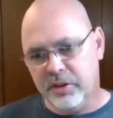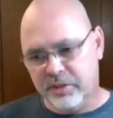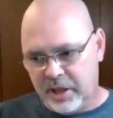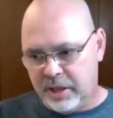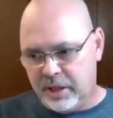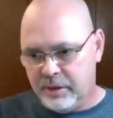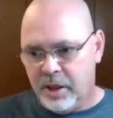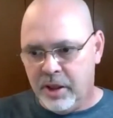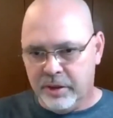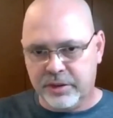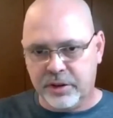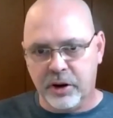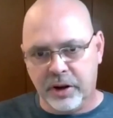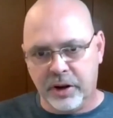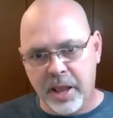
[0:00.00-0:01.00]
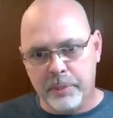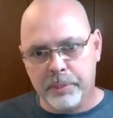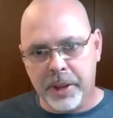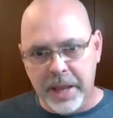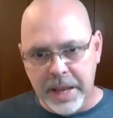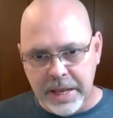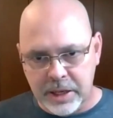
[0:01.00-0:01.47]
You just hit start
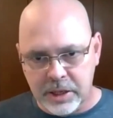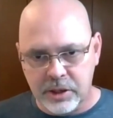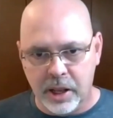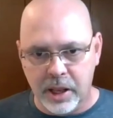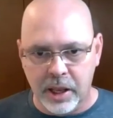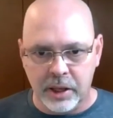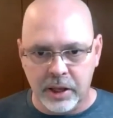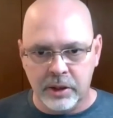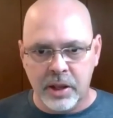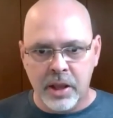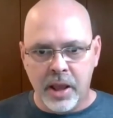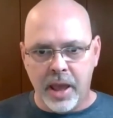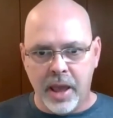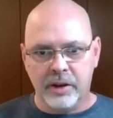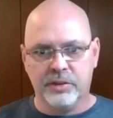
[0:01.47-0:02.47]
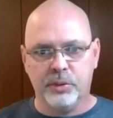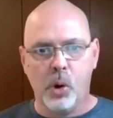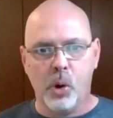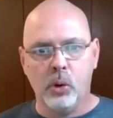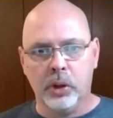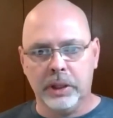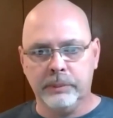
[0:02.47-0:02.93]
campaign and it's
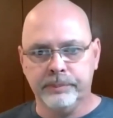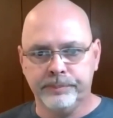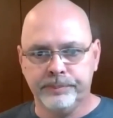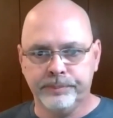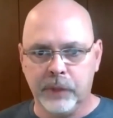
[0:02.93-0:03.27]
rolling,